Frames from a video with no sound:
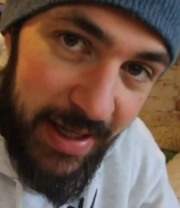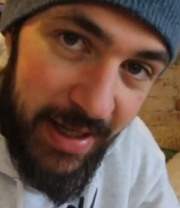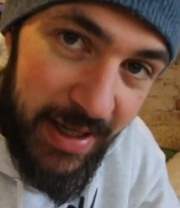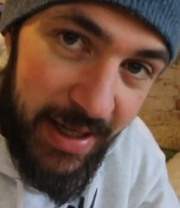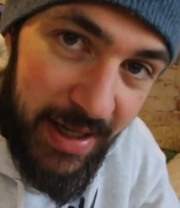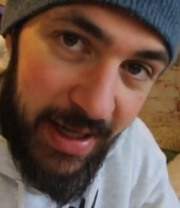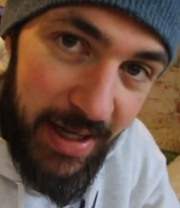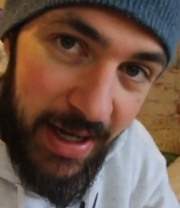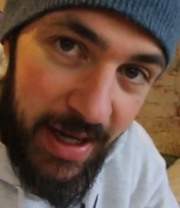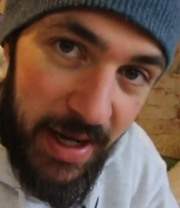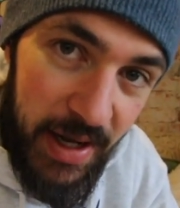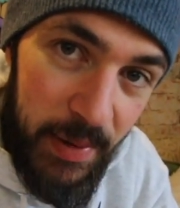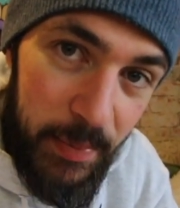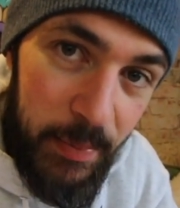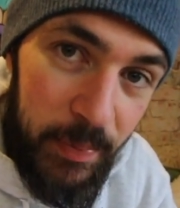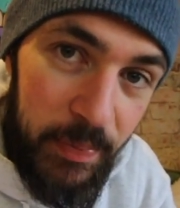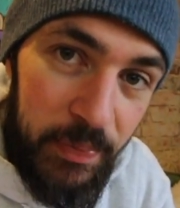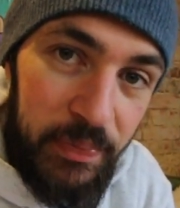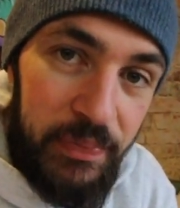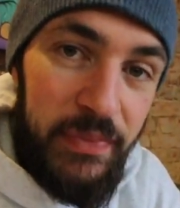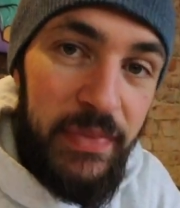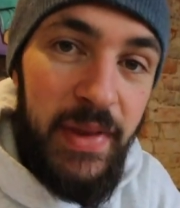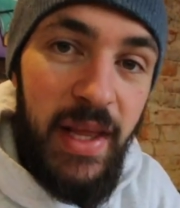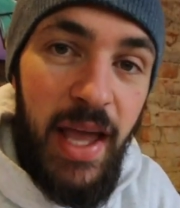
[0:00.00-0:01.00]

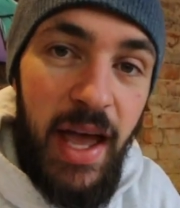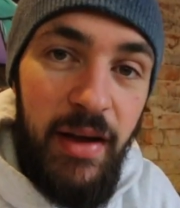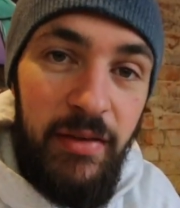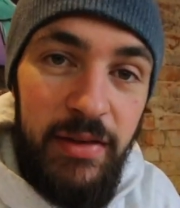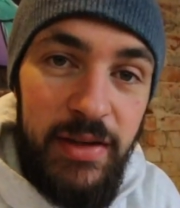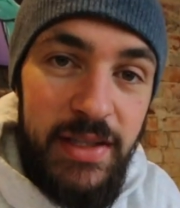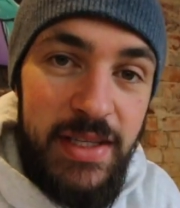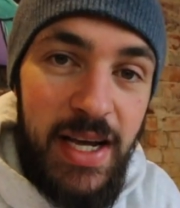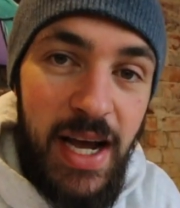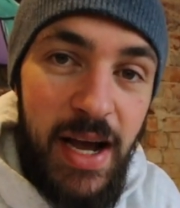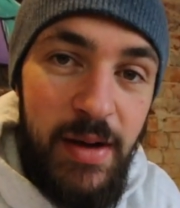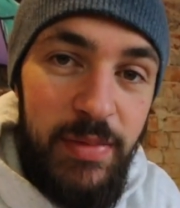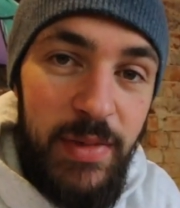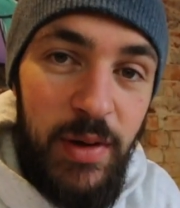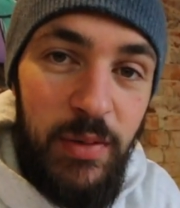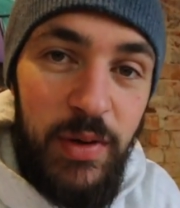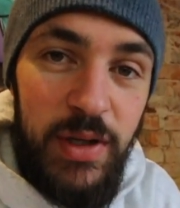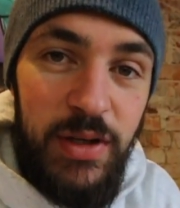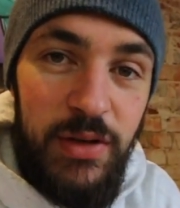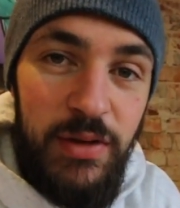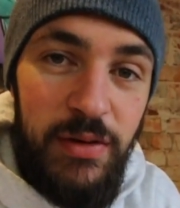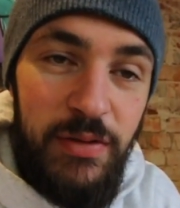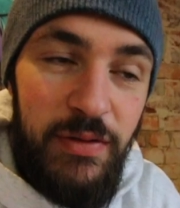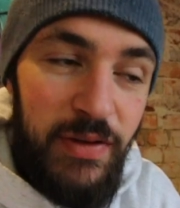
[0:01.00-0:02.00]
Um, every time that we
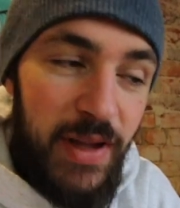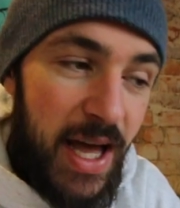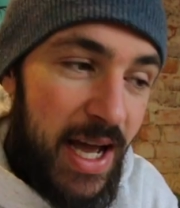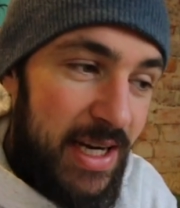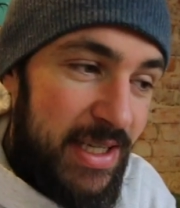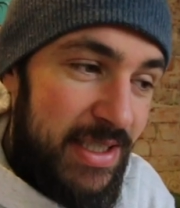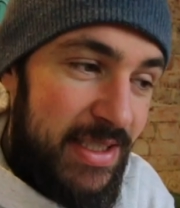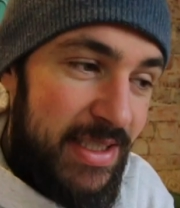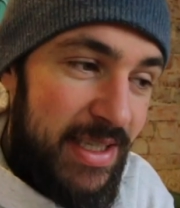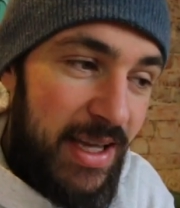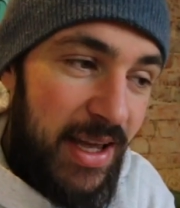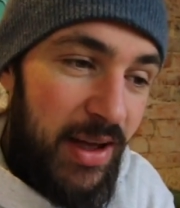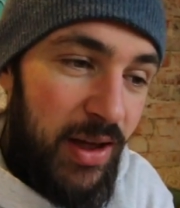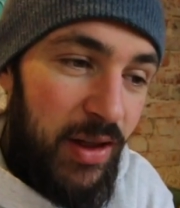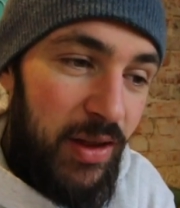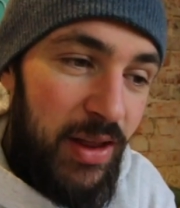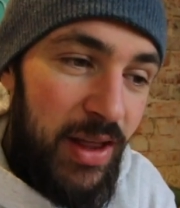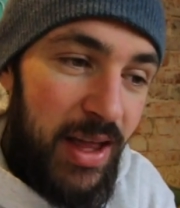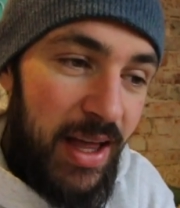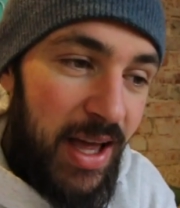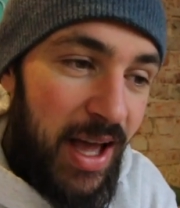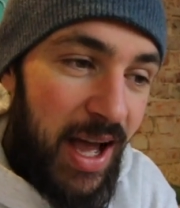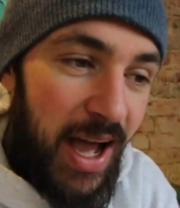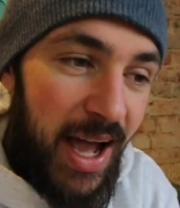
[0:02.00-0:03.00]
do a flash sale,
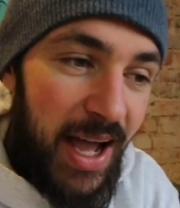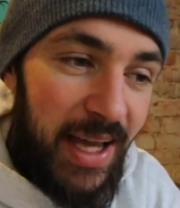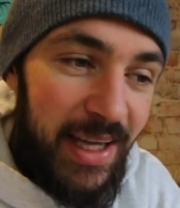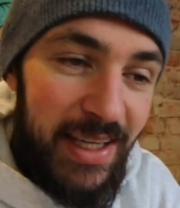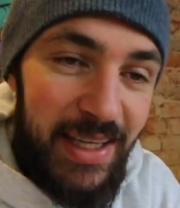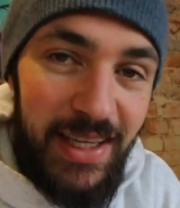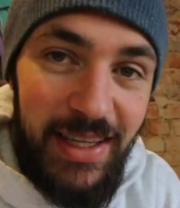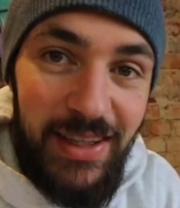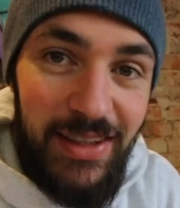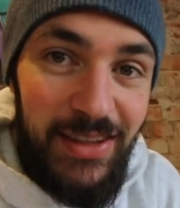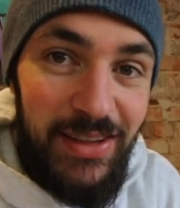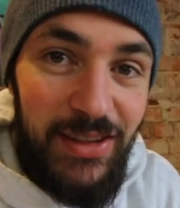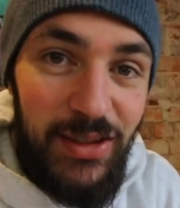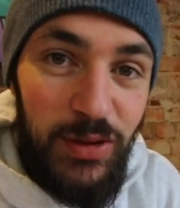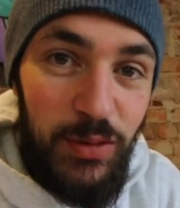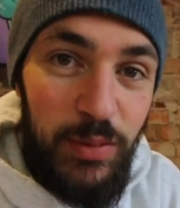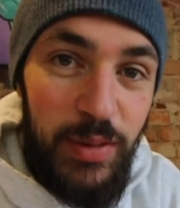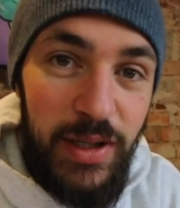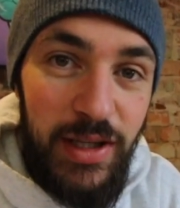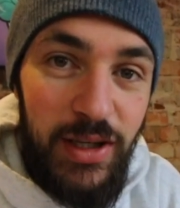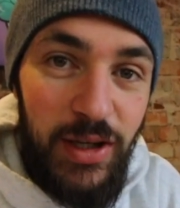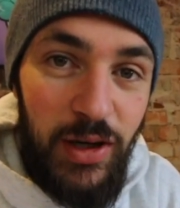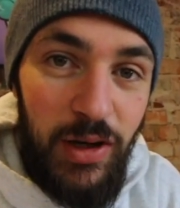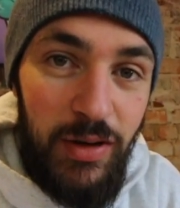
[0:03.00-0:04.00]
I get a little
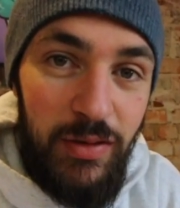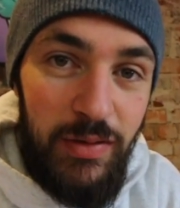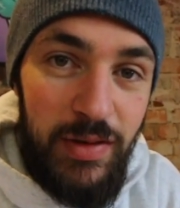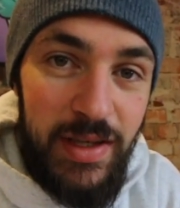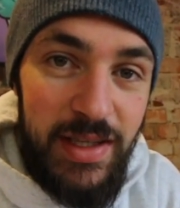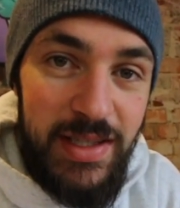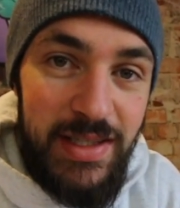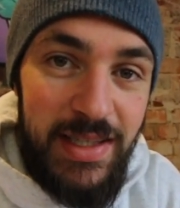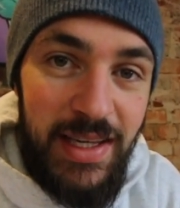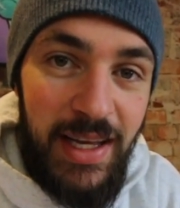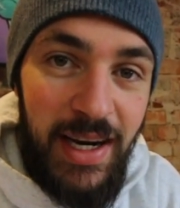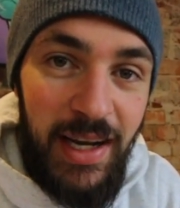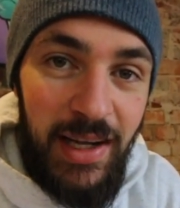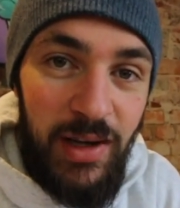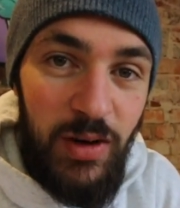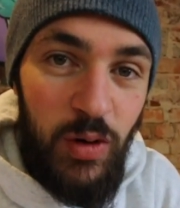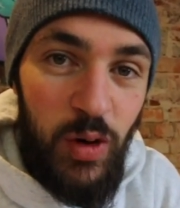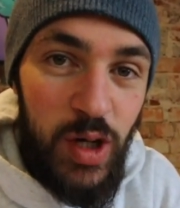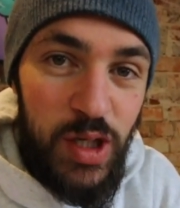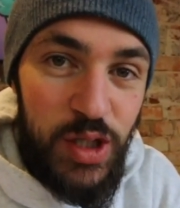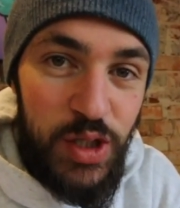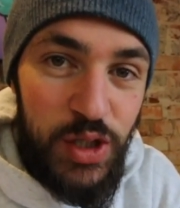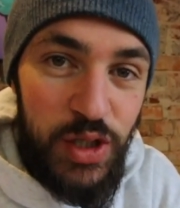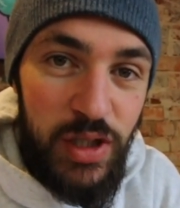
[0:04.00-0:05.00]
bit nervous and I
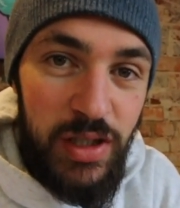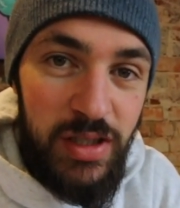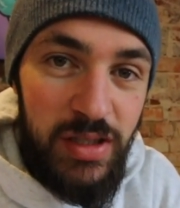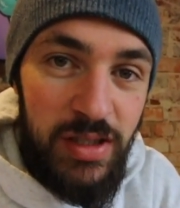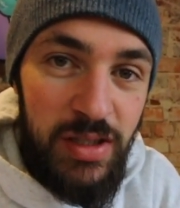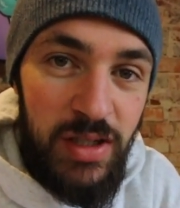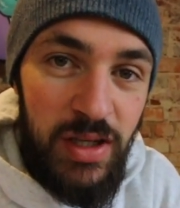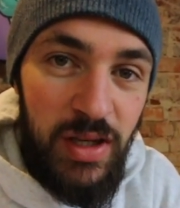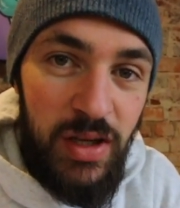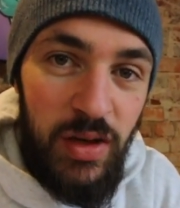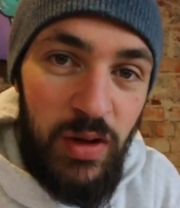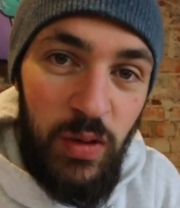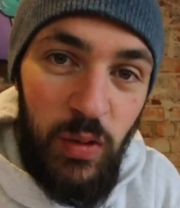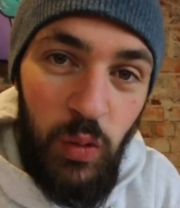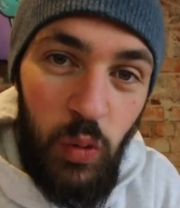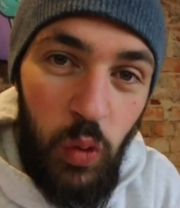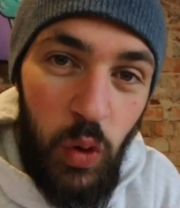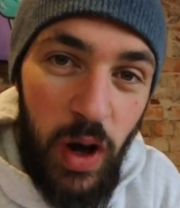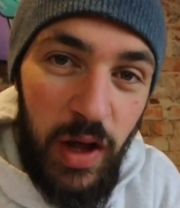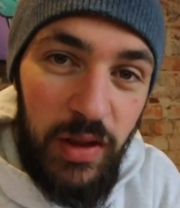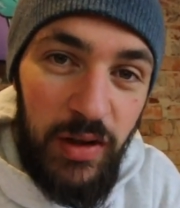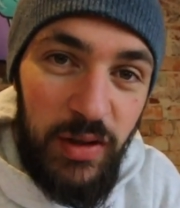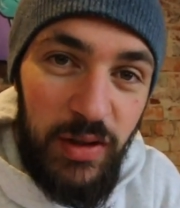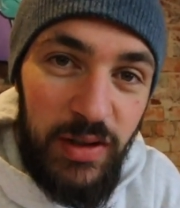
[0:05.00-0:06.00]
question
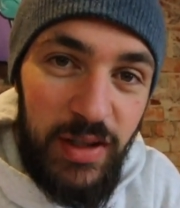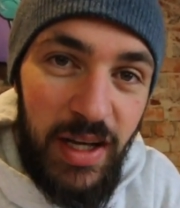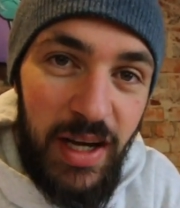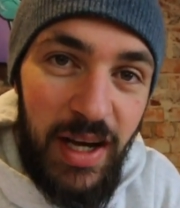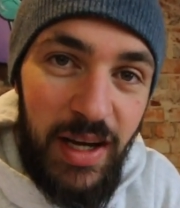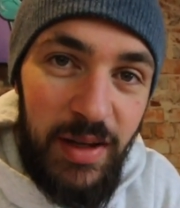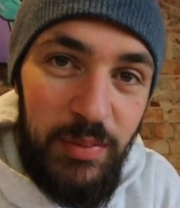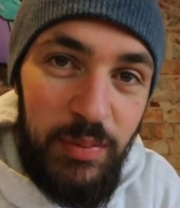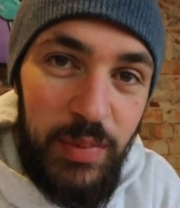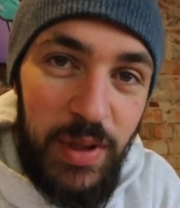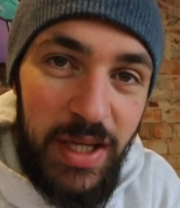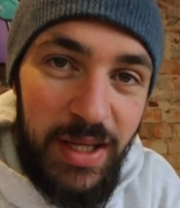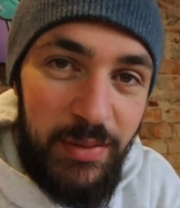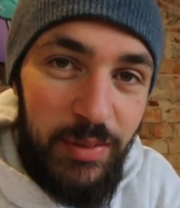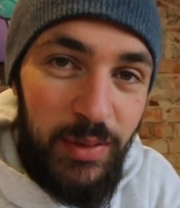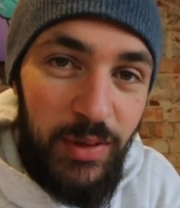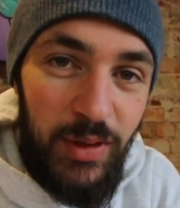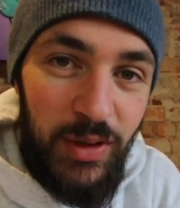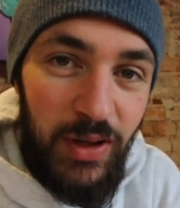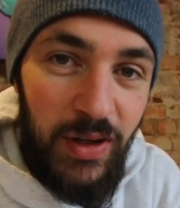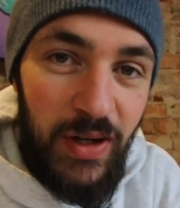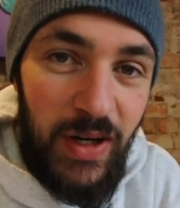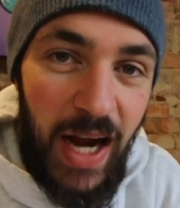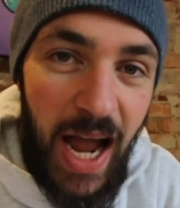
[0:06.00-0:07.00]
whether or not
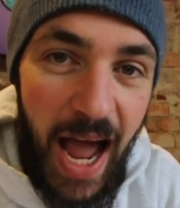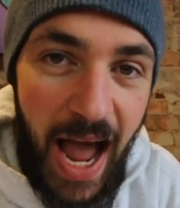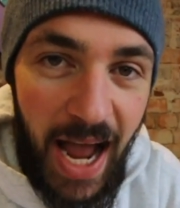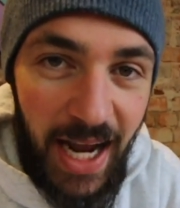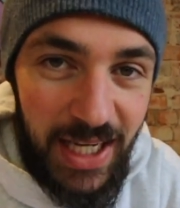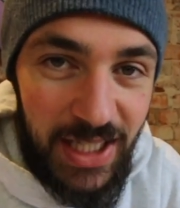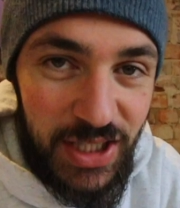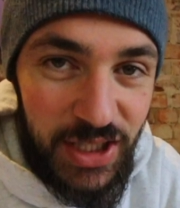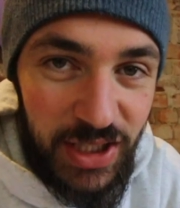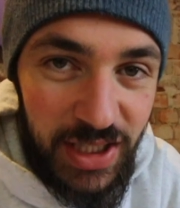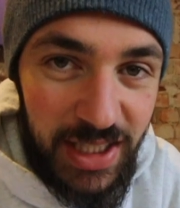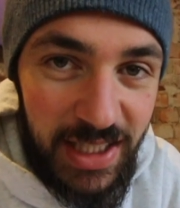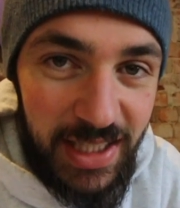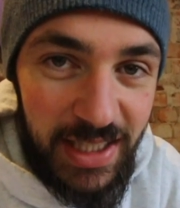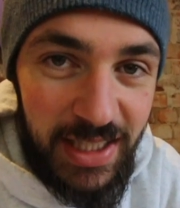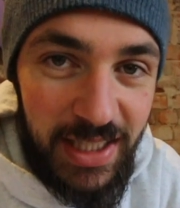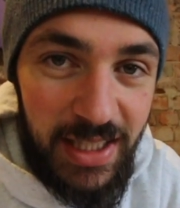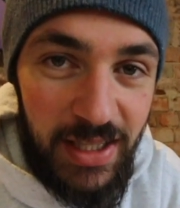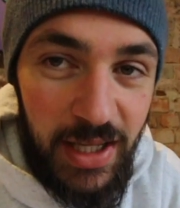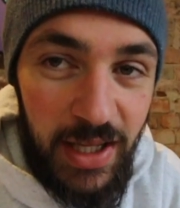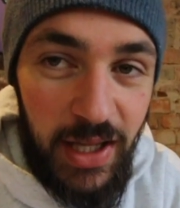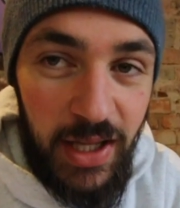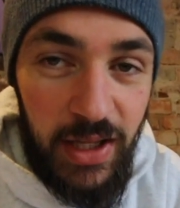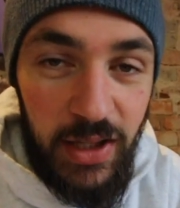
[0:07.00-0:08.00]
people are actually
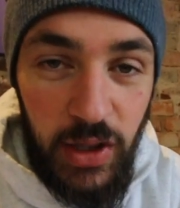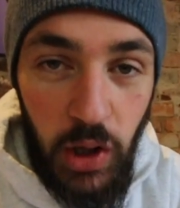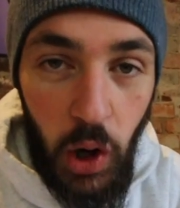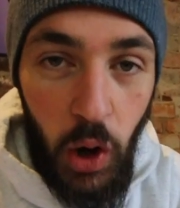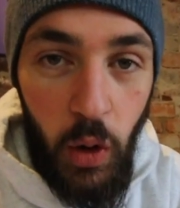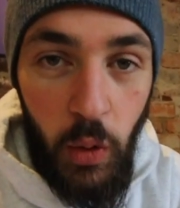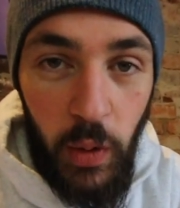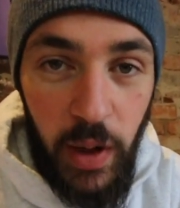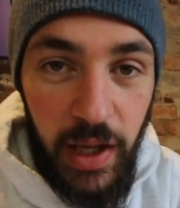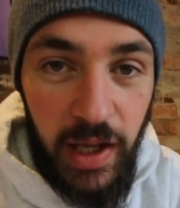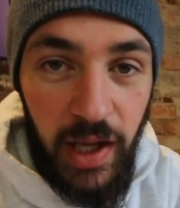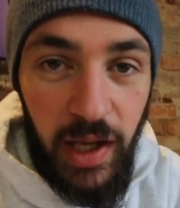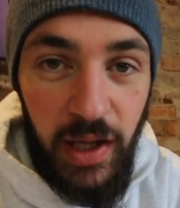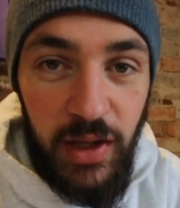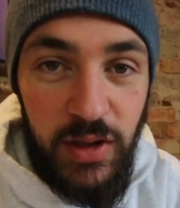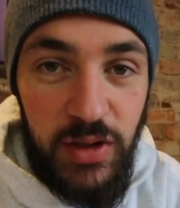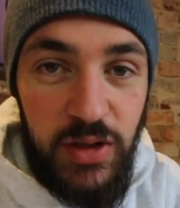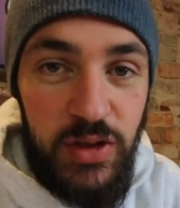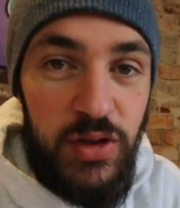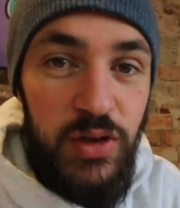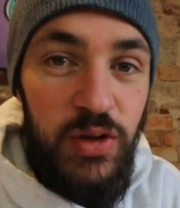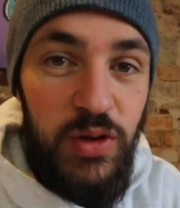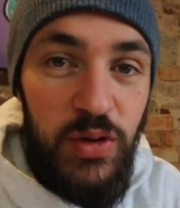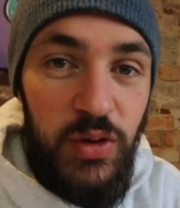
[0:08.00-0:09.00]
going
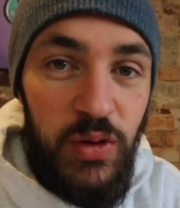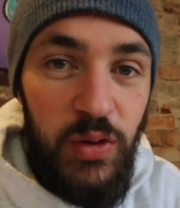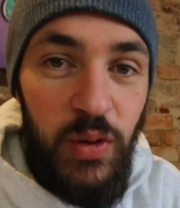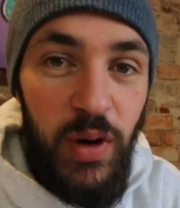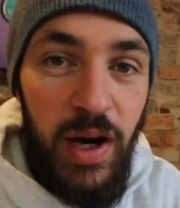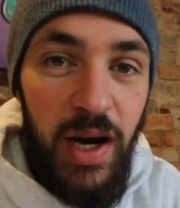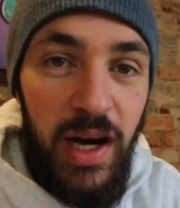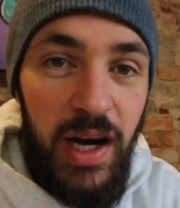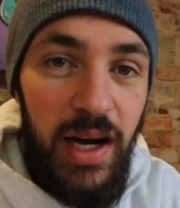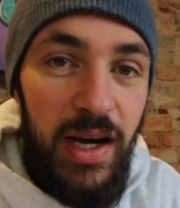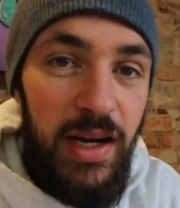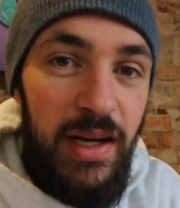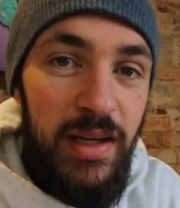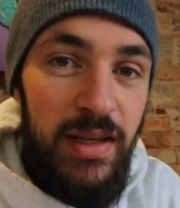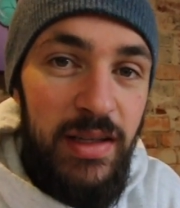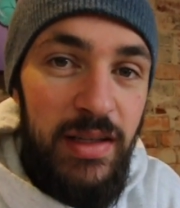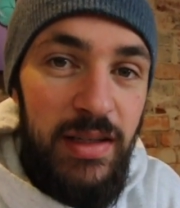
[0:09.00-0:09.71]
to uh,